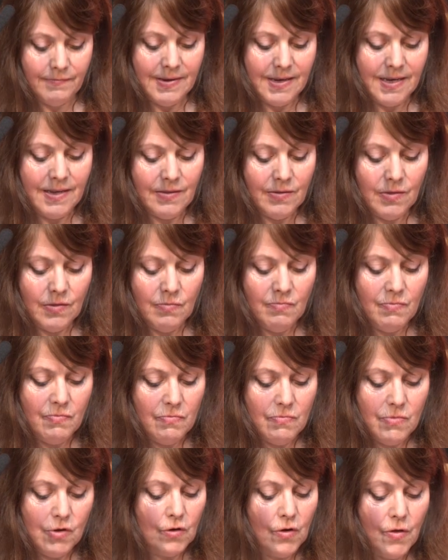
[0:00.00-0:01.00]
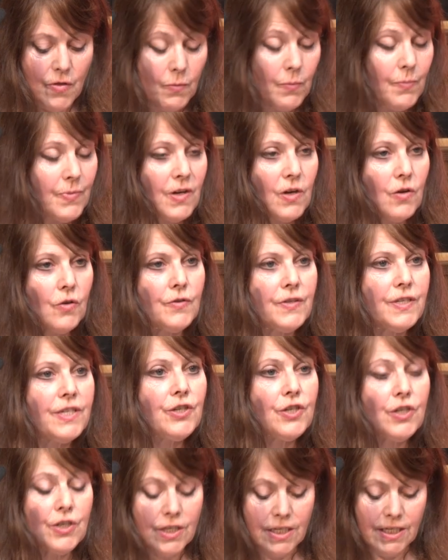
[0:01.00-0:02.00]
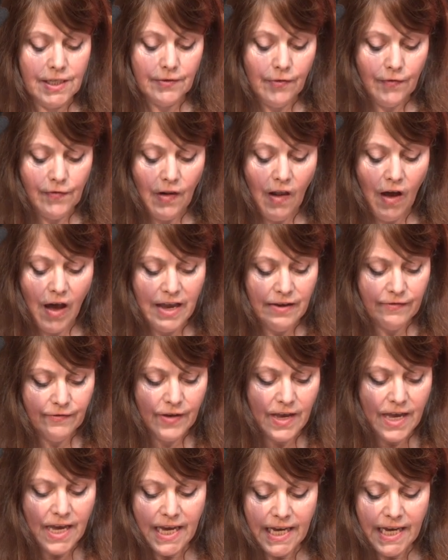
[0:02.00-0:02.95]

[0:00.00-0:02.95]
in the contingencies of life,